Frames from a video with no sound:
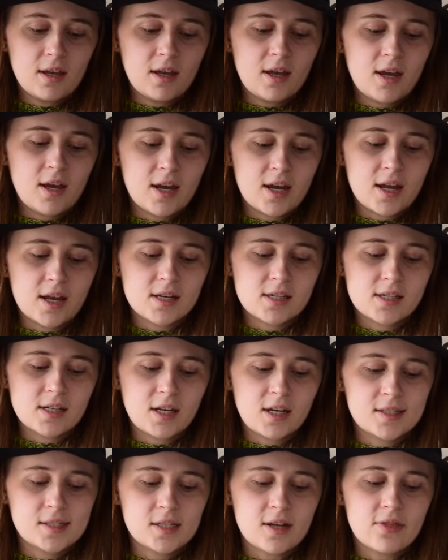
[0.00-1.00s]
and
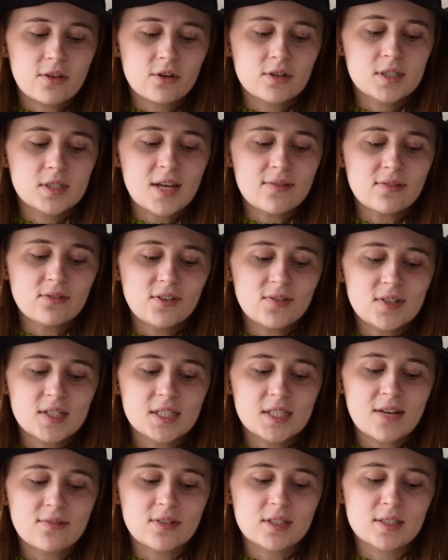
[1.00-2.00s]
it's on their
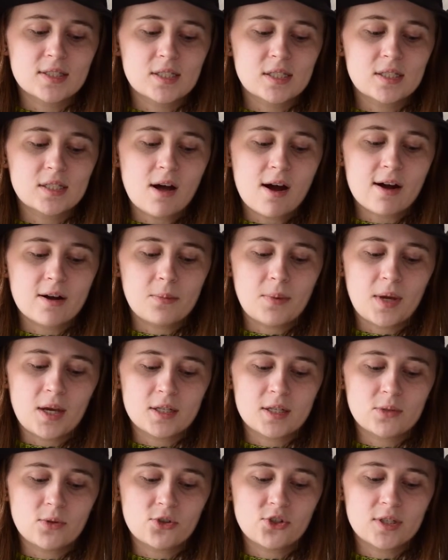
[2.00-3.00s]
757 sock
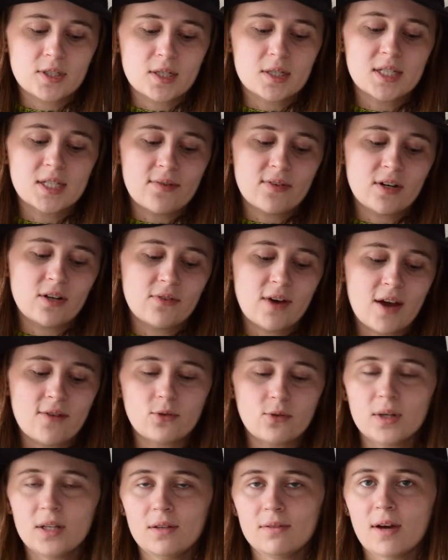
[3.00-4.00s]
base, which is a
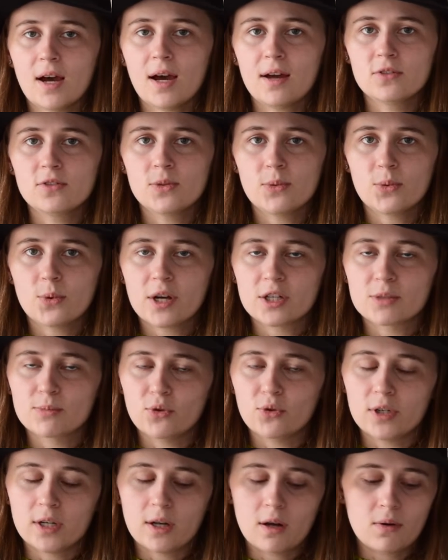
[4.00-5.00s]
75-25 superwash
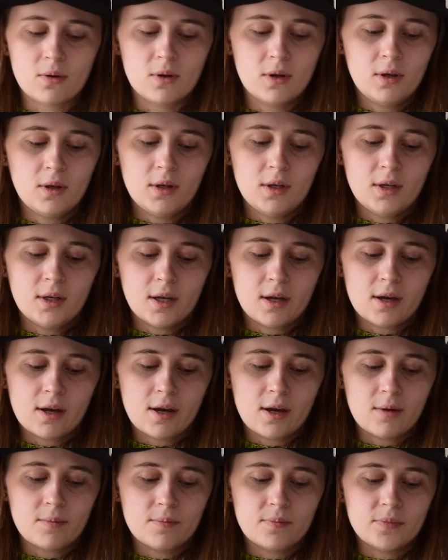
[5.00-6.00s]
merino
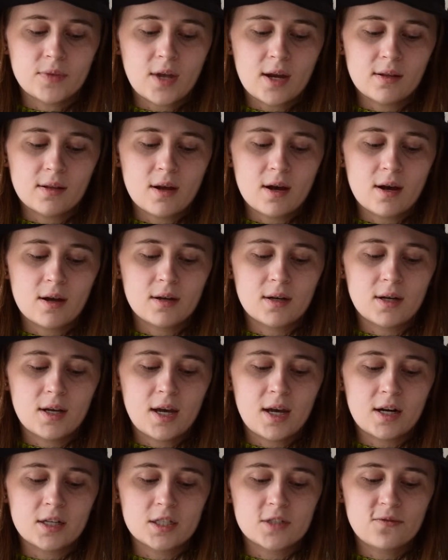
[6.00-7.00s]
nylon,
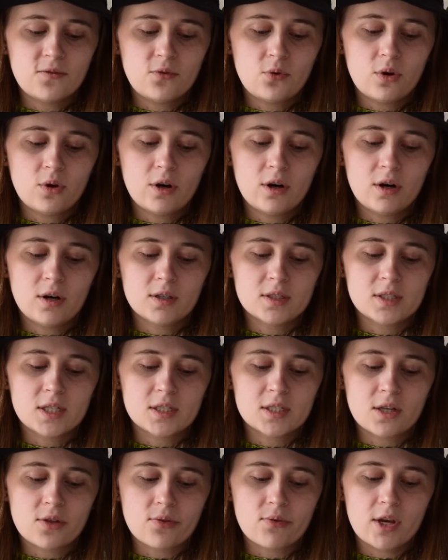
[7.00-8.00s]
and it's
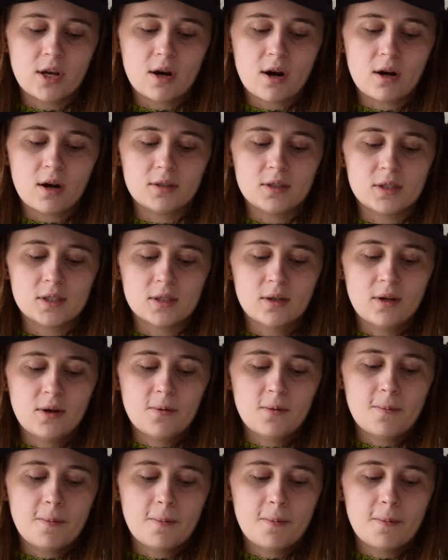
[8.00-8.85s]
463 yards